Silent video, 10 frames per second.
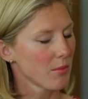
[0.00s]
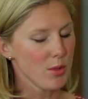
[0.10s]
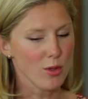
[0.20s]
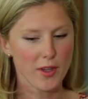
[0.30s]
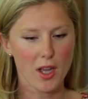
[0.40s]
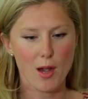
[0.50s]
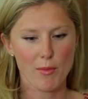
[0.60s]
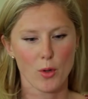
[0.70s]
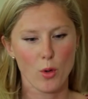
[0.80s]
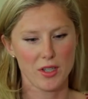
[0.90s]
Moving
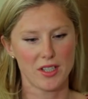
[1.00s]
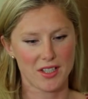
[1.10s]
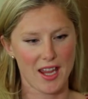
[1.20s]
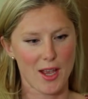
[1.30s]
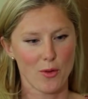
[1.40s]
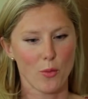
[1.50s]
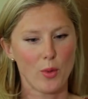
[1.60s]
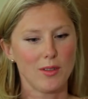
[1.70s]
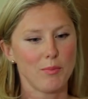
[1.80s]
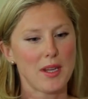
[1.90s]
up the quality scale
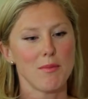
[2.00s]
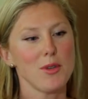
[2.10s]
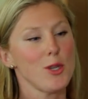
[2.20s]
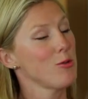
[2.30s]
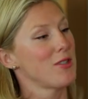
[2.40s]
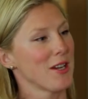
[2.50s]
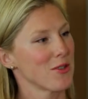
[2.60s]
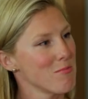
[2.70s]
will be music